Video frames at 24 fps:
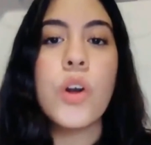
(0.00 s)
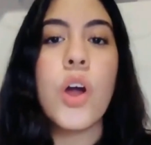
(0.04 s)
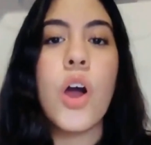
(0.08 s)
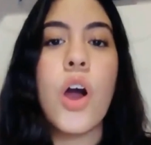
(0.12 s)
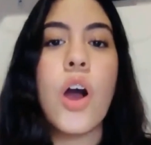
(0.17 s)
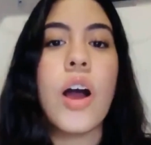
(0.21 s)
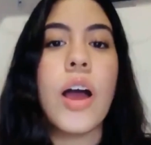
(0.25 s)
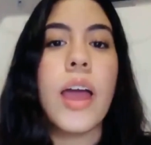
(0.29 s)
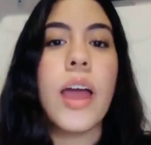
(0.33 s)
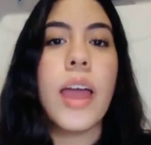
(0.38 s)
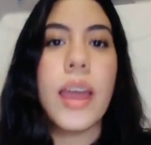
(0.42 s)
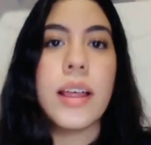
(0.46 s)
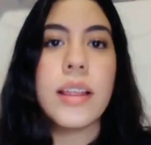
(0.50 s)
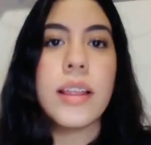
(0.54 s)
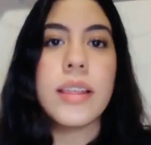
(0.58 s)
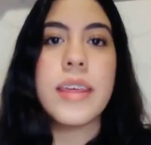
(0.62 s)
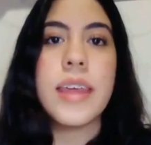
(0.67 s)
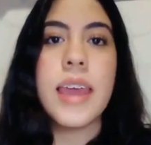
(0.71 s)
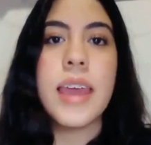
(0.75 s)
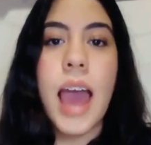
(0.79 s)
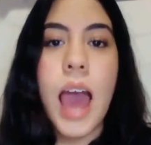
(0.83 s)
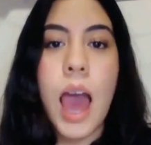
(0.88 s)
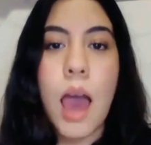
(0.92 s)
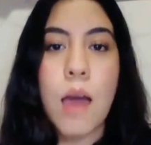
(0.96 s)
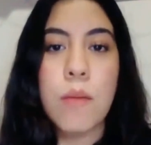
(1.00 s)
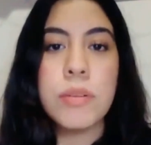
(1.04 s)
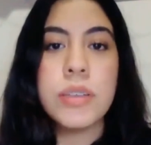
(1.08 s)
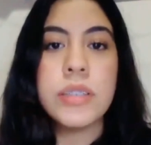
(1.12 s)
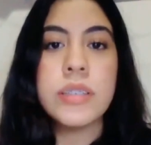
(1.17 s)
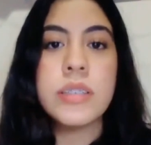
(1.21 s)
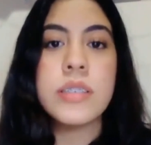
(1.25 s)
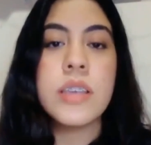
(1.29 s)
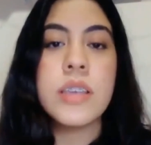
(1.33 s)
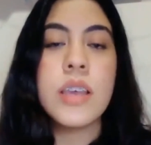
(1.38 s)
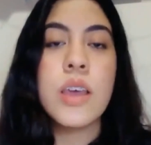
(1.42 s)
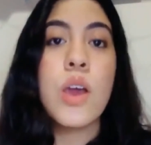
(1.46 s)
unhealthy
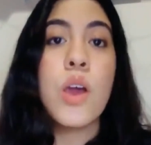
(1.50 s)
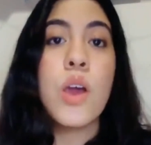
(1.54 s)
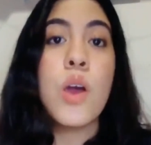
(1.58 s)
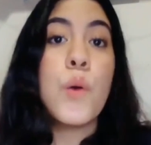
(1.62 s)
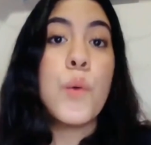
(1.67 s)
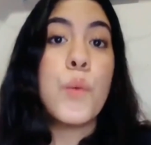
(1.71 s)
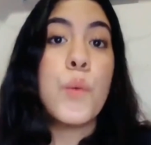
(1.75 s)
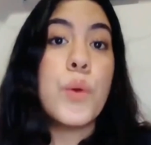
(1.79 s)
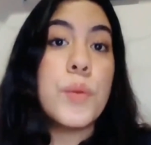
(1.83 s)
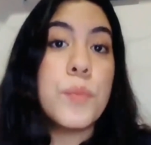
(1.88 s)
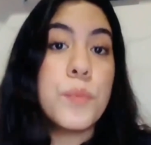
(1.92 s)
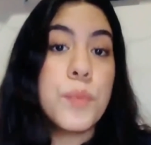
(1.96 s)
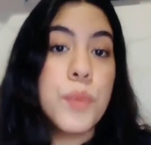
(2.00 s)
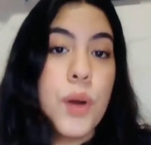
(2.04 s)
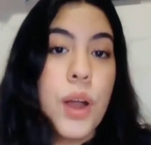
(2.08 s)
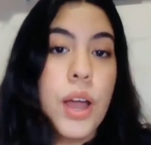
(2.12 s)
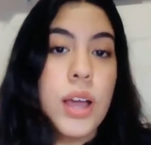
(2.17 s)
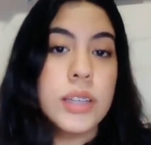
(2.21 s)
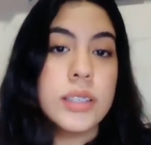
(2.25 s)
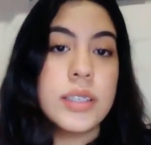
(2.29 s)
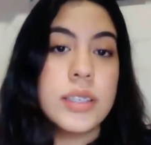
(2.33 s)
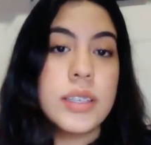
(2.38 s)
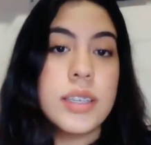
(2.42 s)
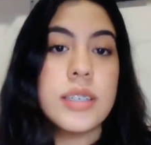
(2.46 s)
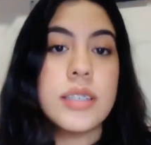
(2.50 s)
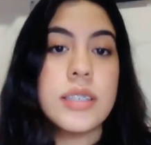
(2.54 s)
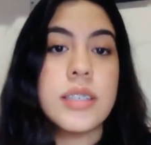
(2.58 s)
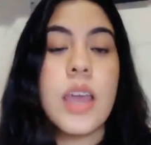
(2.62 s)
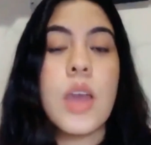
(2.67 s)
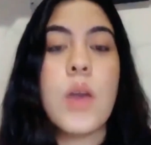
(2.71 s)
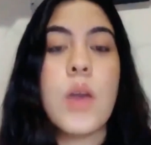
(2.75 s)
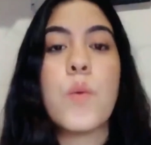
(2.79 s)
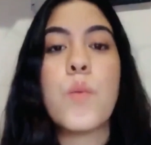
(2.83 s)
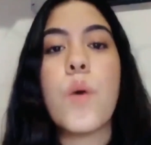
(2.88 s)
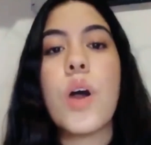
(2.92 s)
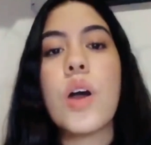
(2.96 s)
habits we practice
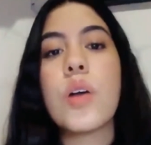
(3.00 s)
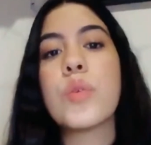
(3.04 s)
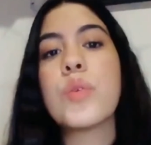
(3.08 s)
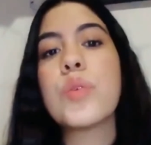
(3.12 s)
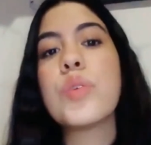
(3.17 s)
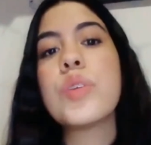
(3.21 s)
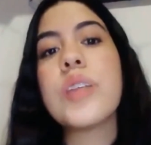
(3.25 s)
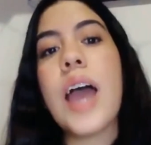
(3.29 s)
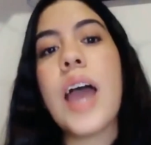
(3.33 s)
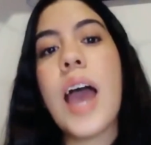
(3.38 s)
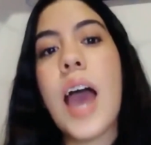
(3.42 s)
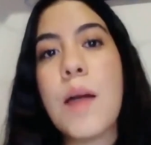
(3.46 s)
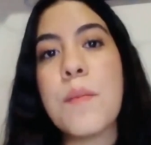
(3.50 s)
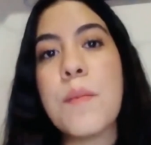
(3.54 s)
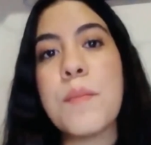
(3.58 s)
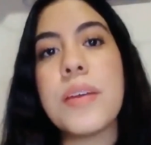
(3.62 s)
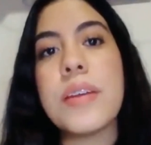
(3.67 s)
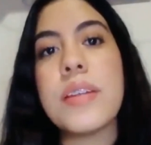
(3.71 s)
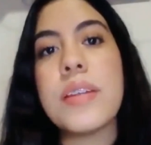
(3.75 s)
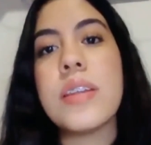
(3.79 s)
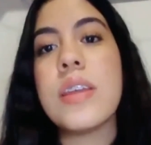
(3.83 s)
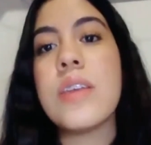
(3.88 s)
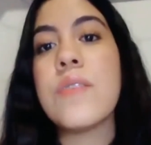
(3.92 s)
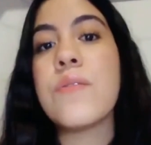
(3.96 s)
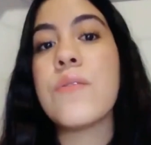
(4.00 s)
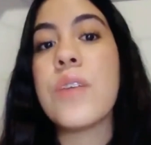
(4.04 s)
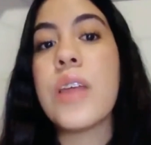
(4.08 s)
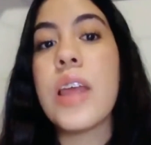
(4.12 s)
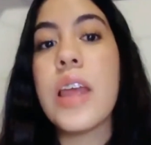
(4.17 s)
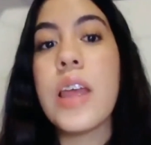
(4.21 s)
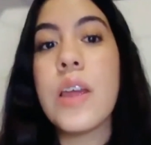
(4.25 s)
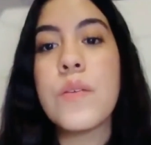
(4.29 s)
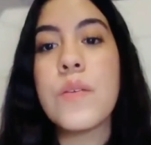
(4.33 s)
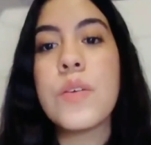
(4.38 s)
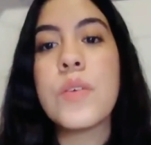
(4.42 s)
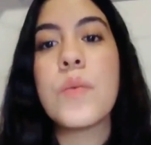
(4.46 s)
and what could happen if
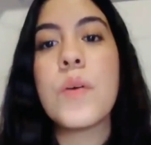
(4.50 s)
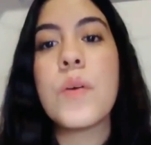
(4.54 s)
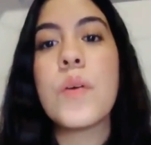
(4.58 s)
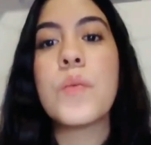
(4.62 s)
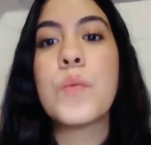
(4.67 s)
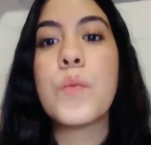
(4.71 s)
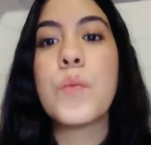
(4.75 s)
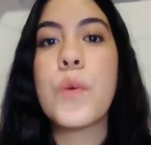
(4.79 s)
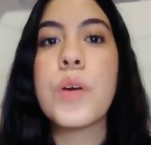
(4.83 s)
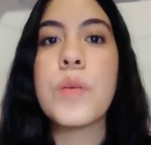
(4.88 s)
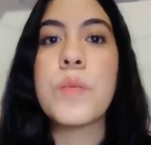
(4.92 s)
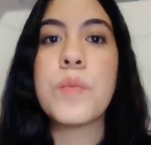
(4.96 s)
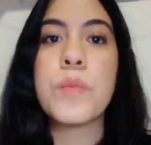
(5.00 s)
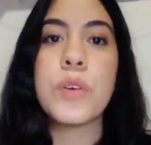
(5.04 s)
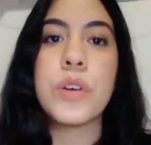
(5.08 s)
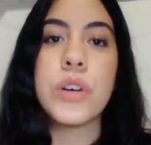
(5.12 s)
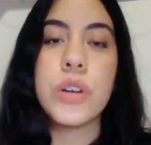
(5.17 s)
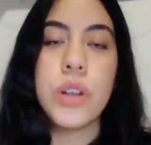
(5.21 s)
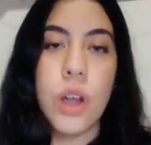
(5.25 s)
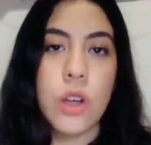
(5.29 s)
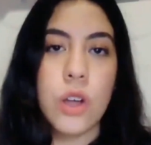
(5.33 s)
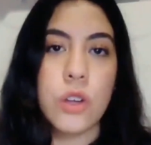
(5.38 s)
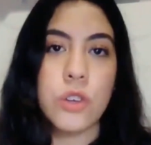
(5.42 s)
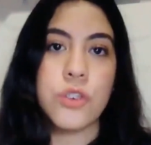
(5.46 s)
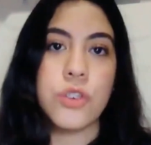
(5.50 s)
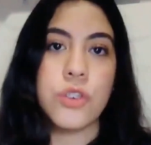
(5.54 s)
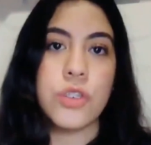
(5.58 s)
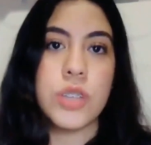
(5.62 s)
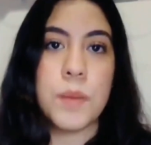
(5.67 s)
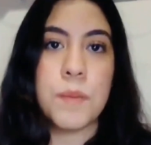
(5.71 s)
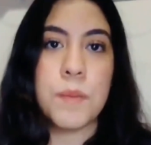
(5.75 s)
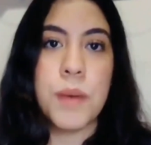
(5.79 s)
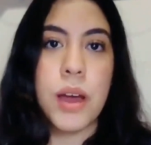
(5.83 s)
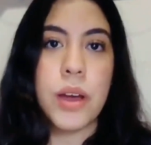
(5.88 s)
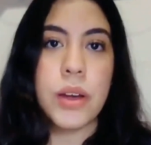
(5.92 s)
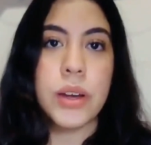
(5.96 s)
everyone were more conscious
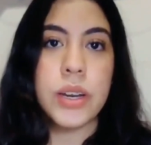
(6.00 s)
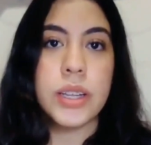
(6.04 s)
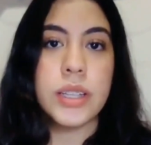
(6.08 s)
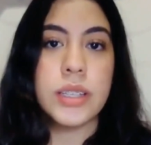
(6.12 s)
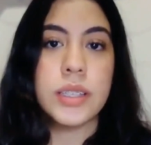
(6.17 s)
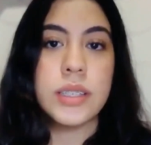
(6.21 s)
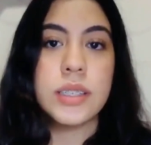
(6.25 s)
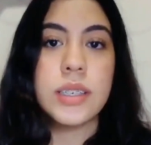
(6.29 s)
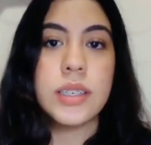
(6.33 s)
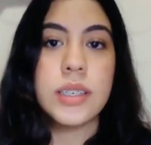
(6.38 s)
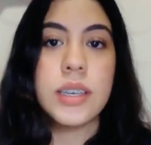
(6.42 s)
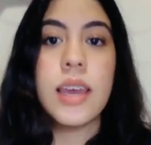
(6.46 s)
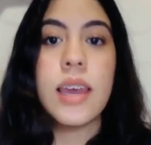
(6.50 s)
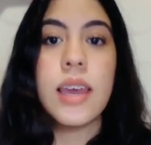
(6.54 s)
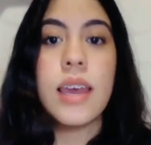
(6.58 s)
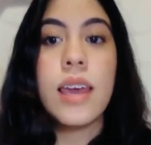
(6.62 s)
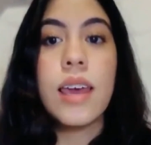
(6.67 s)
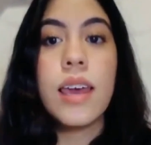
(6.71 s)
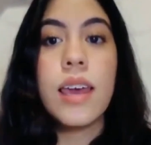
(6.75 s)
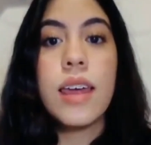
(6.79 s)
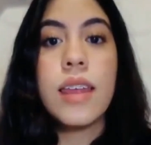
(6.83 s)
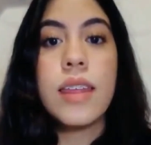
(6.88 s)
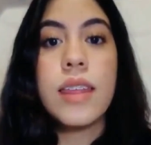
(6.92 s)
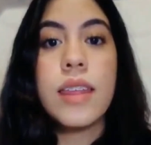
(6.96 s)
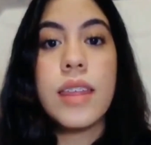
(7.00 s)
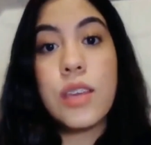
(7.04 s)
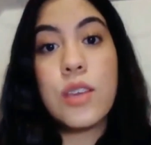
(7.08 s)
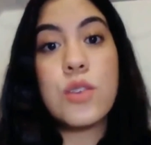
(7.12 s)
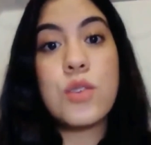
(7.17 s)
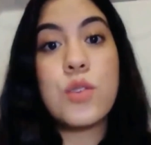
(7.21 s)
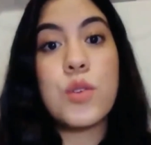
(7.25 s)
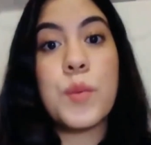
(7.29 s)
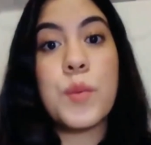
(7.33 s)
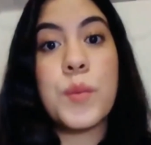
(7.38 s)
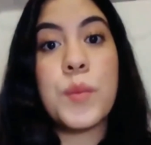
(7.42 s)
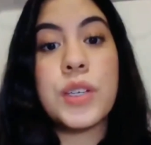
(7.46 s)
about it. Thank you
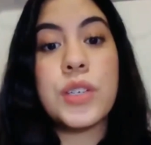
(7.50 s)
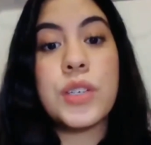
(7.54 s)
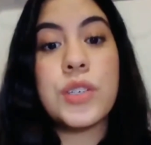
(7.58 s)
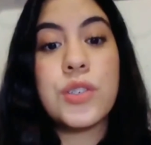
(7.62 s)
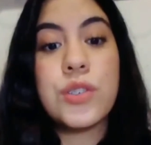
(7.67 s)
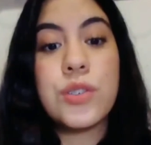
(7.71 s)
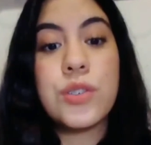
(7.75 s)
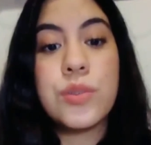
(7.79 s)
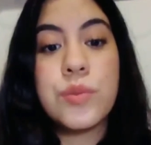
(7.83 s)
so much.